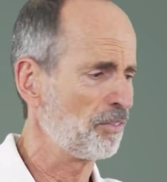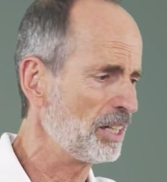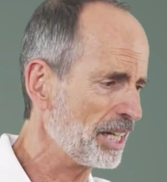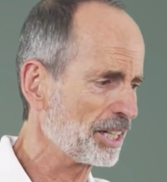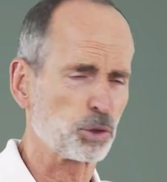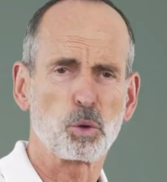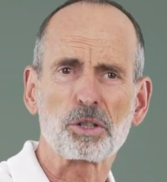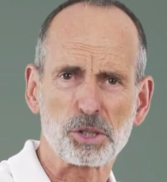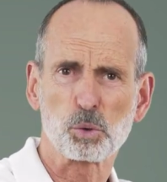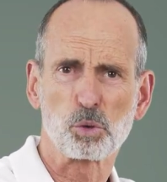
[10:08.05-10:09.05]
there is
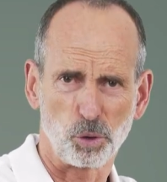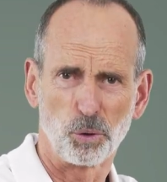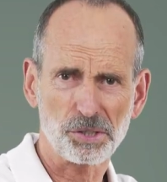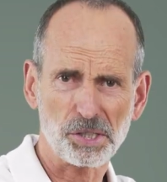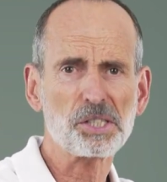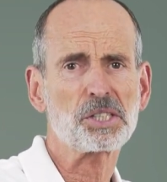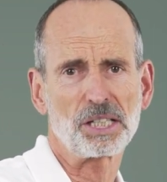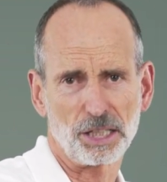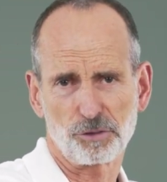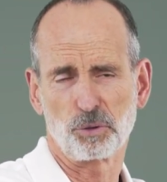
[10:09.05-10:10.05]
wear and tear
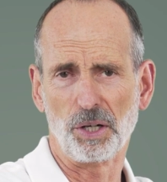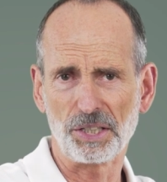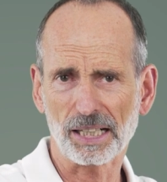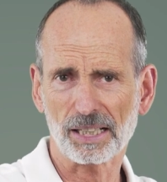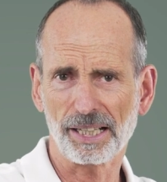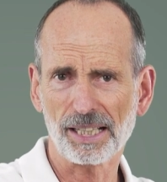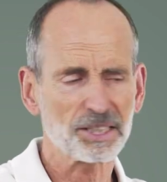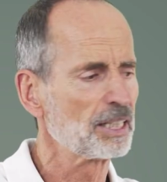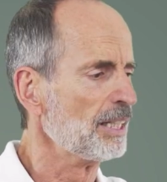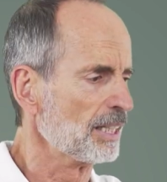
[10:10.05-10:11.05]
due to too much
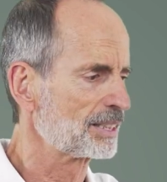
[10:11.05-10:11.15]
pressure.